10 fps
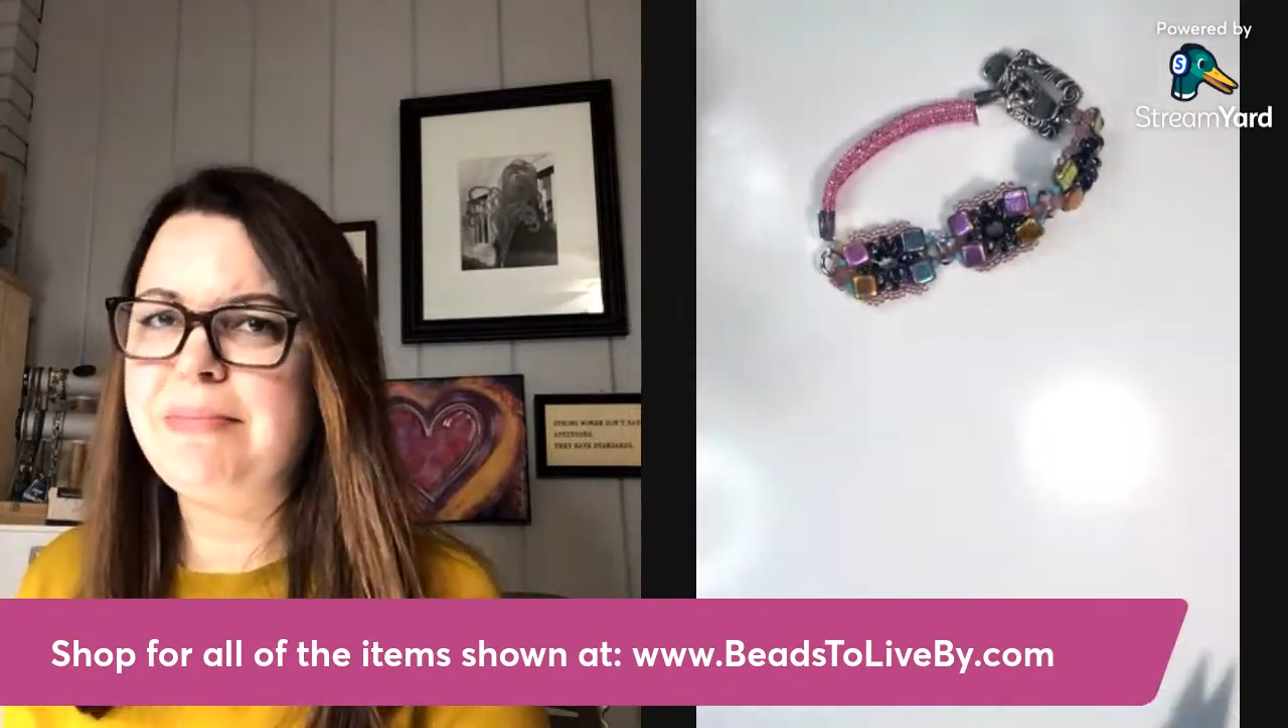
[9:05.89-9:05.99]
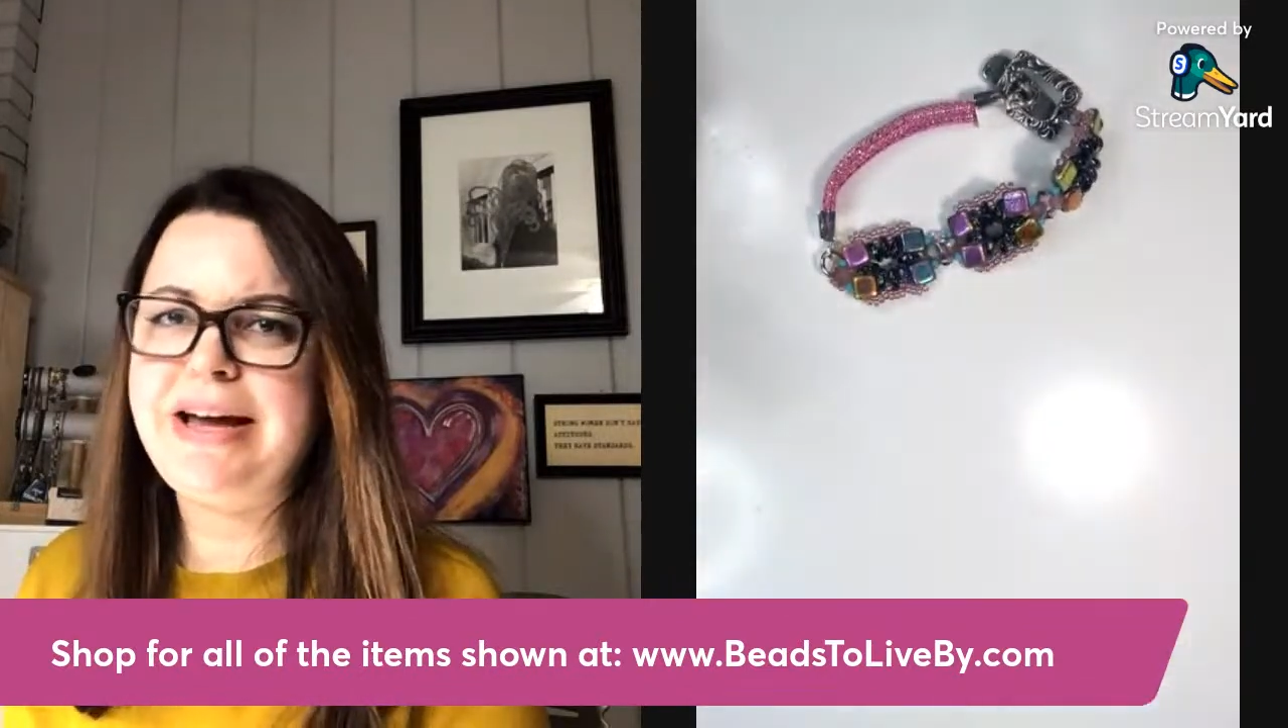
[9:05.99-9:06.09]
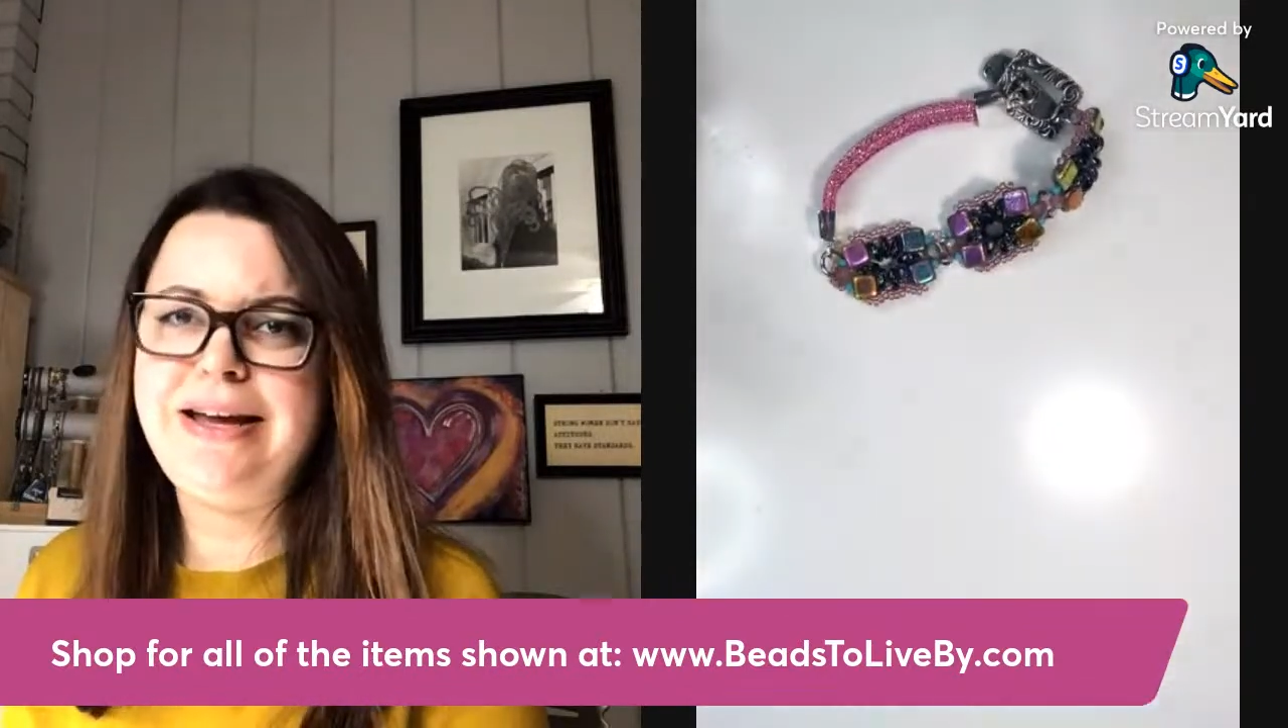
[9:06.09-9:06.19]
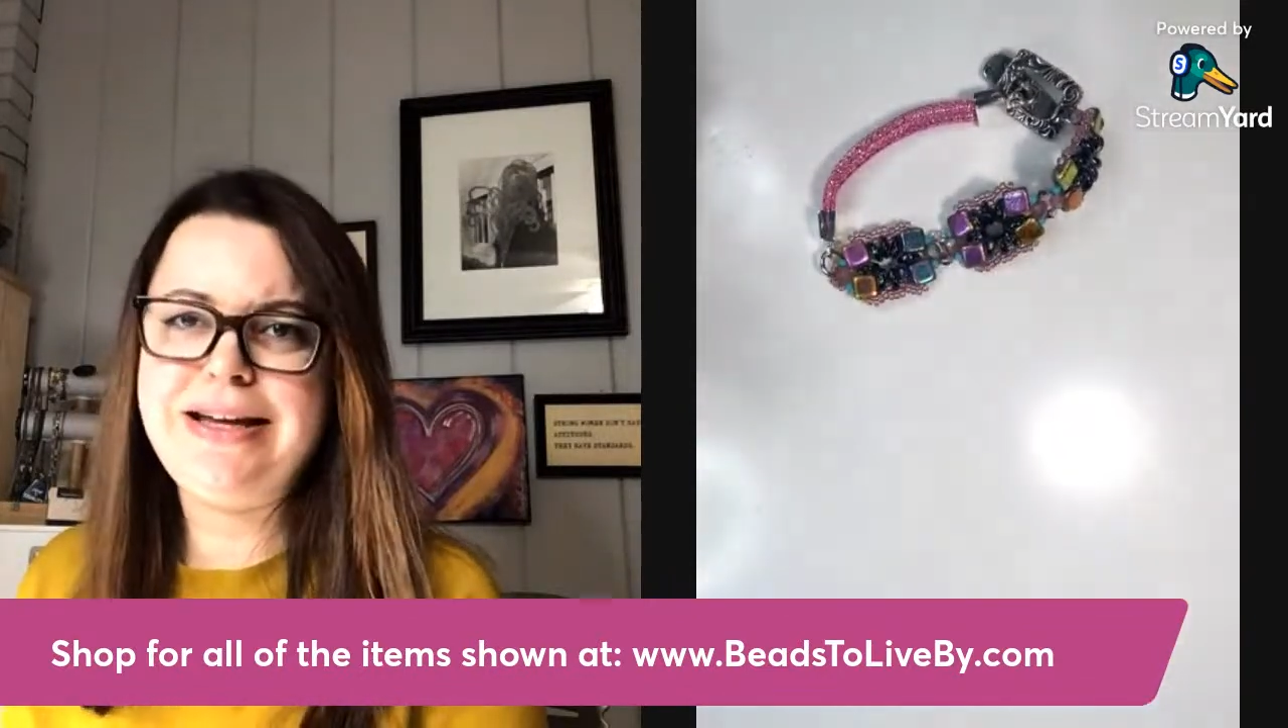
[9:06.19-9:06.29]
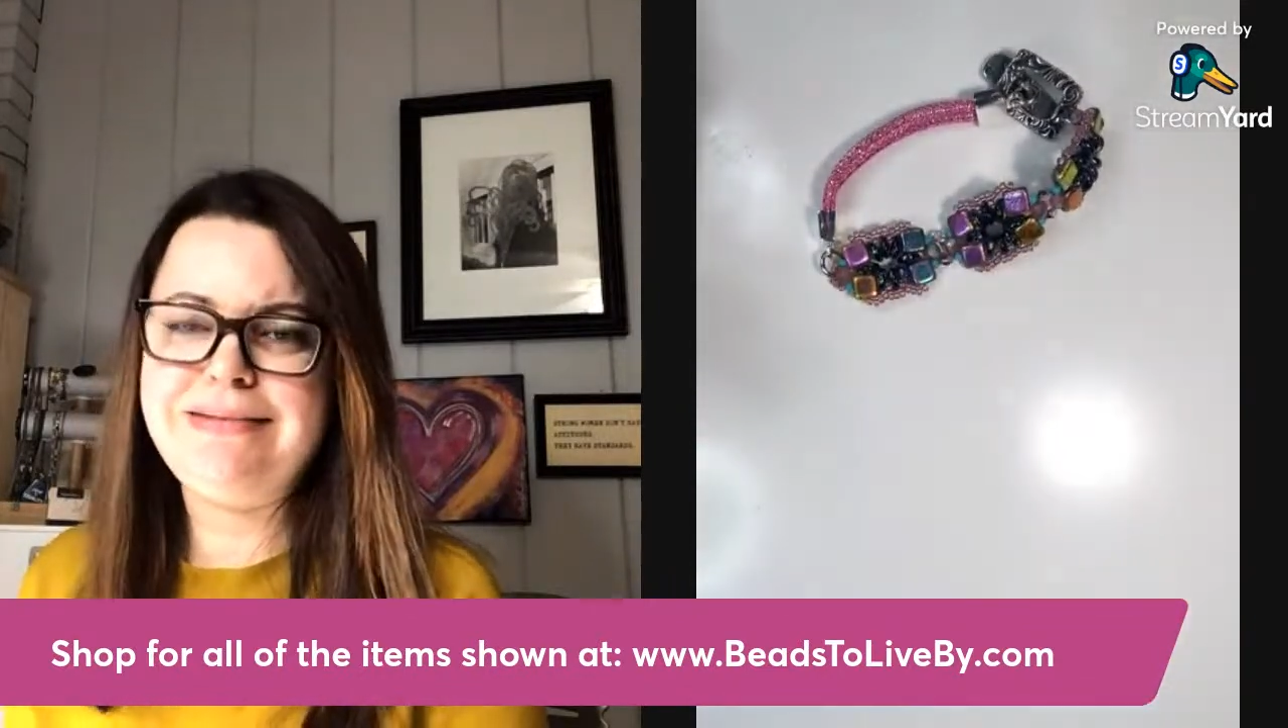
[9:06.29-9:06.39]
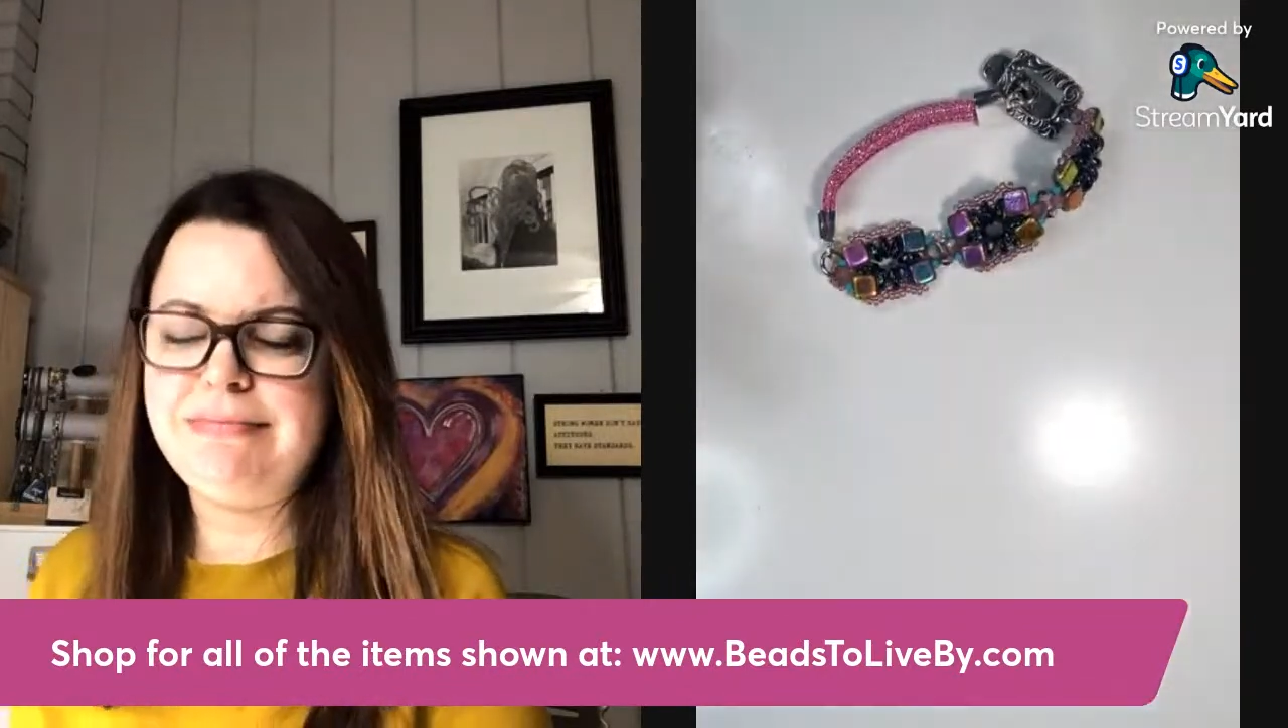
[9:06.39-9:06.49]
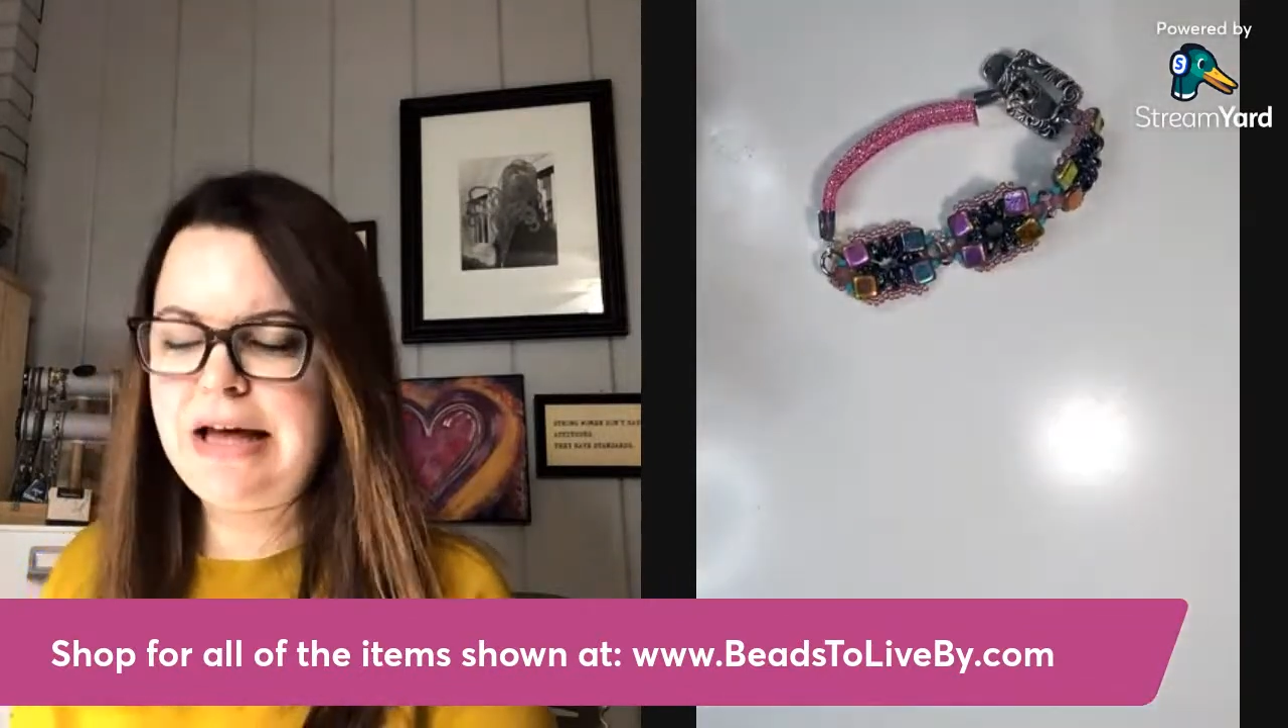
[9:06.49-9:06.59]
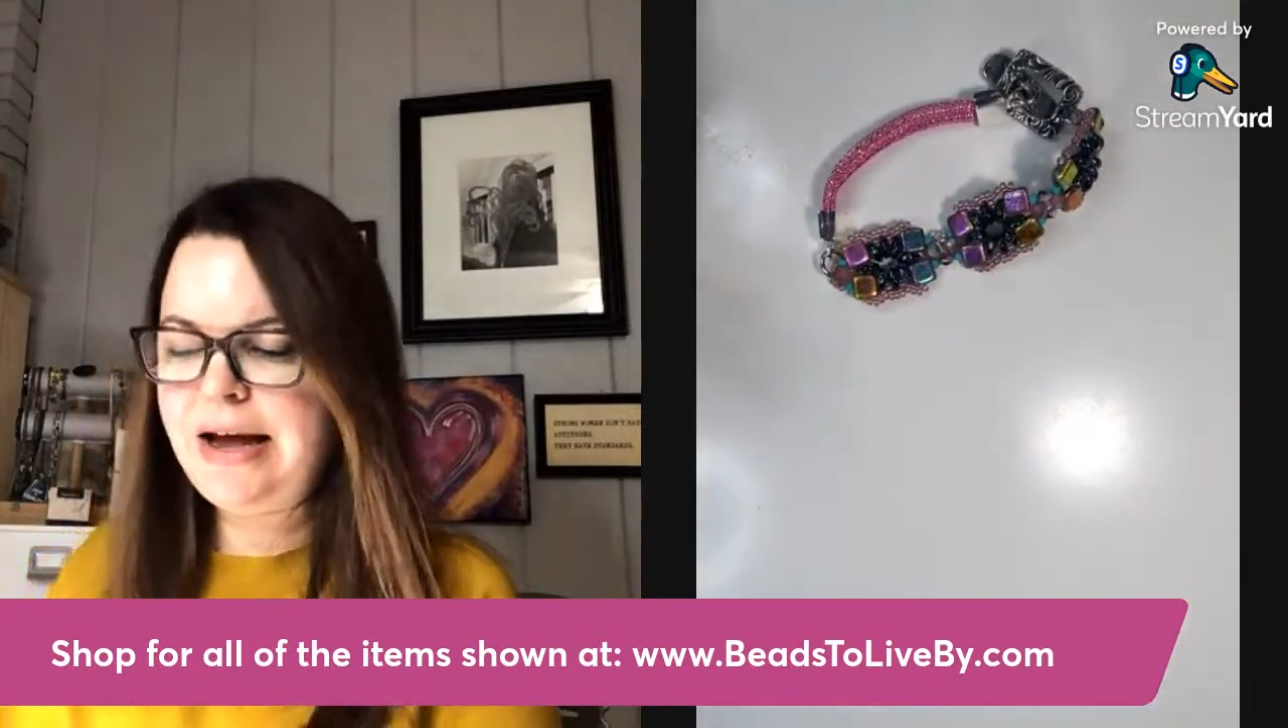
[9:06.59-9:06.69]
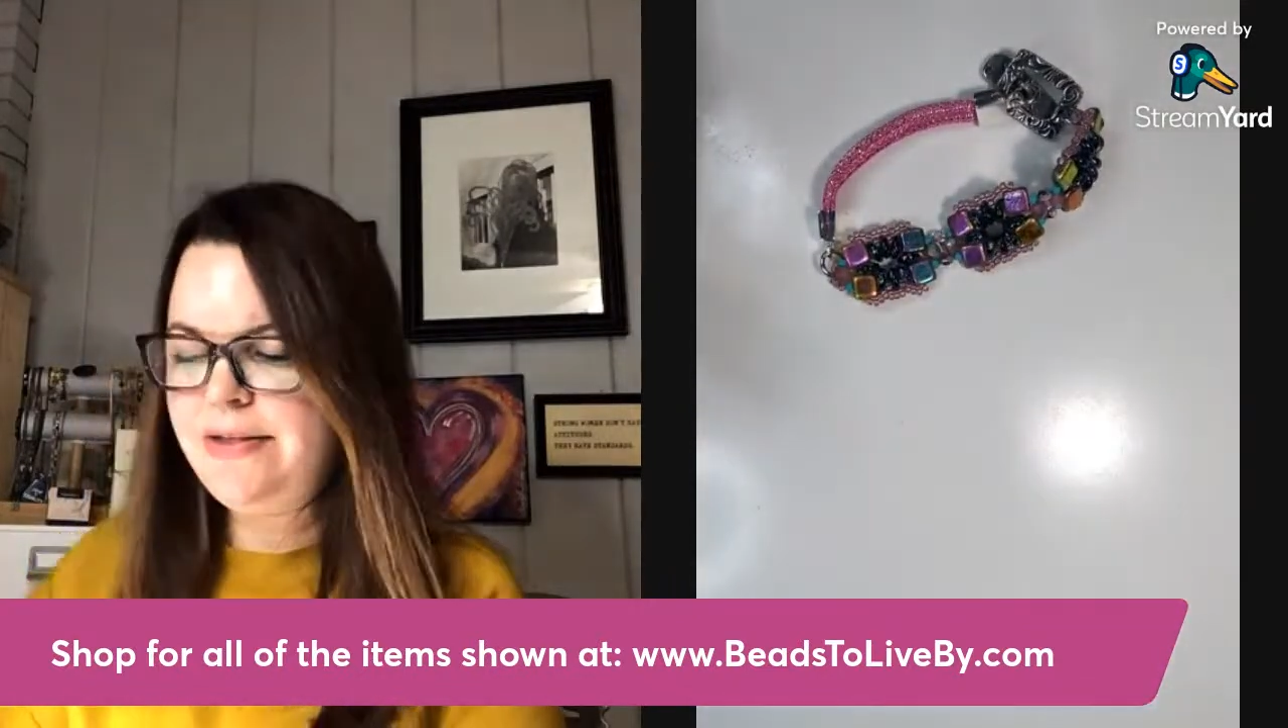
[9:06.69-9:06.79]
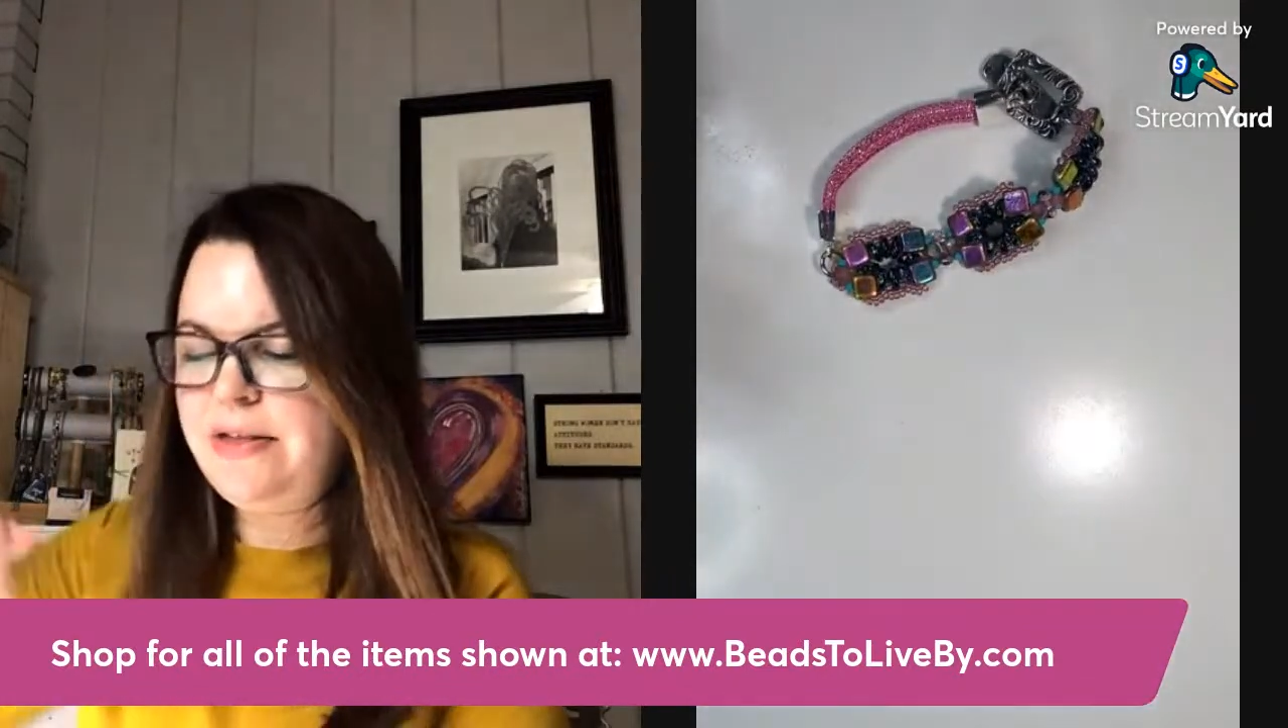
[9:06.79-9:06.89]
my line